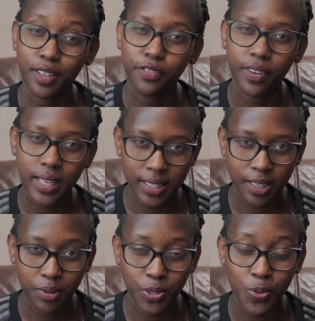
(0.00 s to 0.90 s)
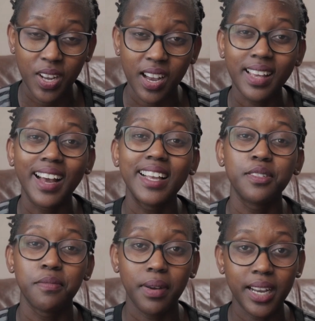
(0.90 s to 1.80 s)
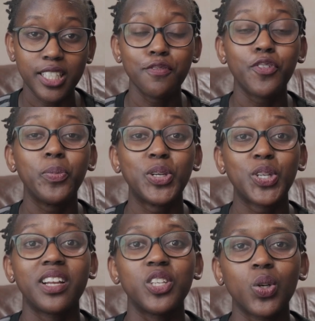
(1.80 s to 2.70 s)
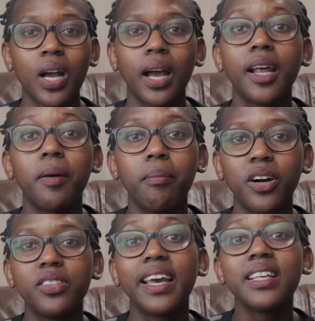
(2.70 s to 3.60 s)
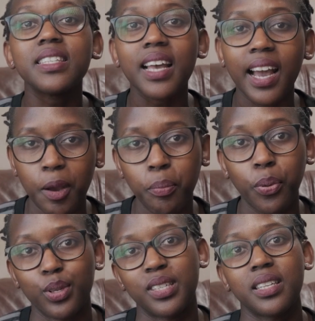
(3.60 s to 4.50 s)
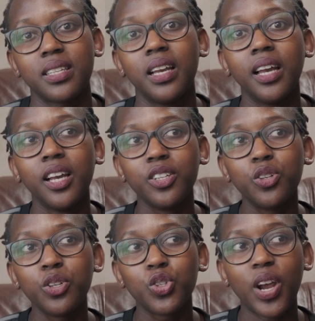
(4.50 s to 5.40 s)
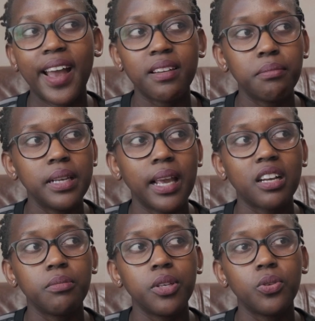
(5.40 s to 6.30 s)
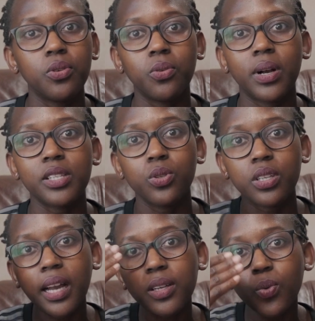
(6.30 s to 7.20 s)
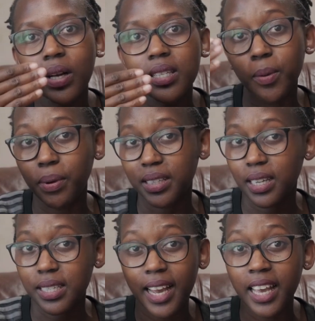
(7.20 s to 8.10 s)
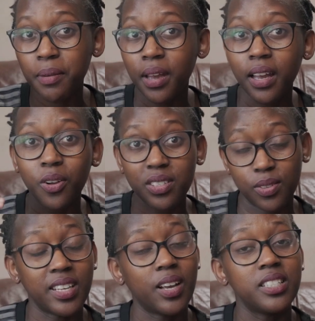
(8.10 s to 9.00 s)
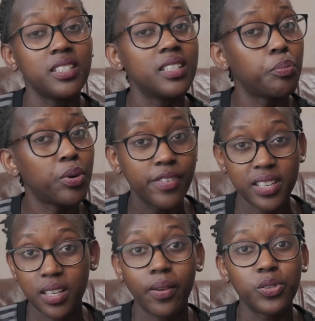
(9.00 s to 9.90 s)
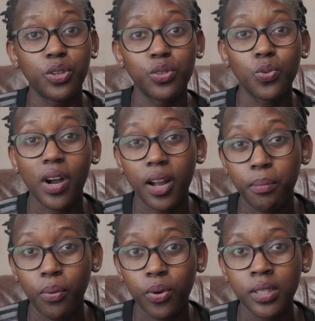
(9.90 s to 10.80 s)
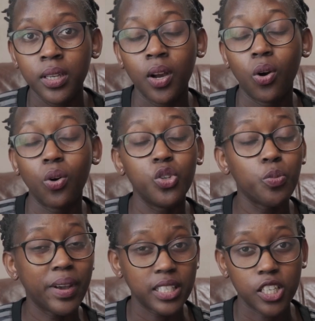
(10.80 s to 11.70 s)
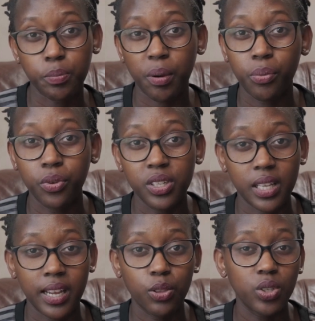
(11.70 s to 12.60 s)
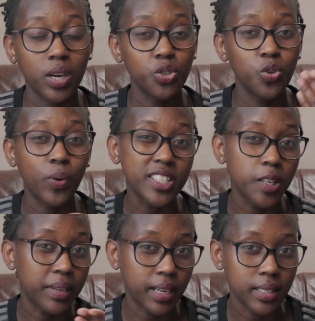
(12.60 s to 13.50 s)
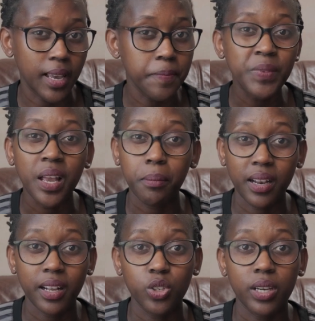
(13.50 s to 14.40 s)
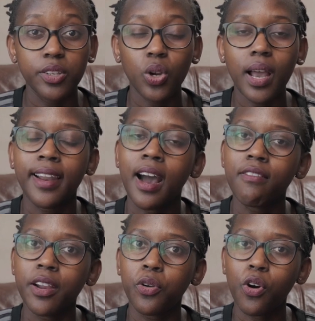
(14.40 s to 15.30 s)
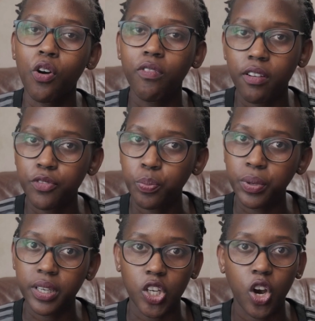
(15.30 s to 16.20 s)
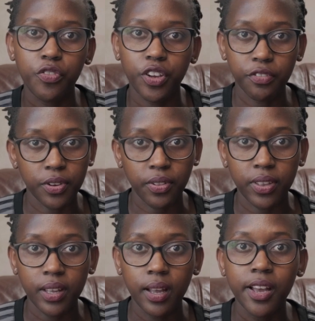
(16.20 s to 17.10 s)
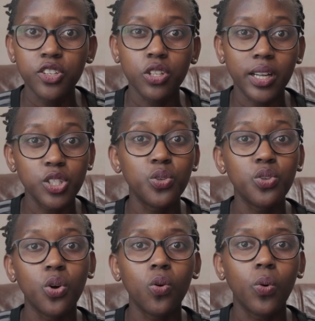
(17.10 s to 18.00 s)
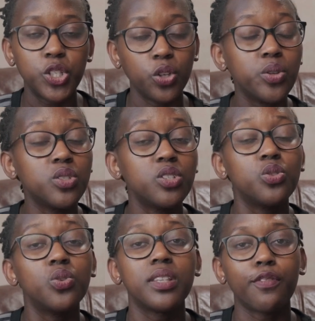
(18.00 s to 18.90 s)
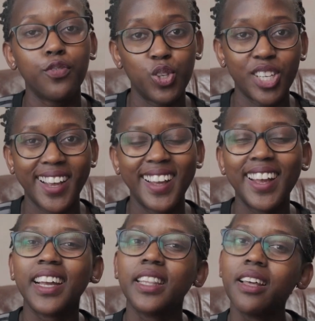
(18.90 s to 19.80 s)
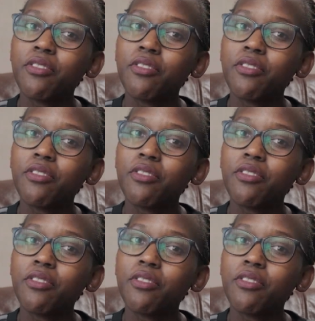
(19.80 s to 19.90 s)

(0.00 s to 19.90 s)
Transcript: First step is to gather as much information as you can about the entire process. Don't try and be like me, who was looking at one step at a time, because that's what I did previously when I was looking to work abroad or do my internship abroad, is that I thought I would do one step at a time, but actually try and have an overview picture of everything so that you know what you're going to need to do in the future. The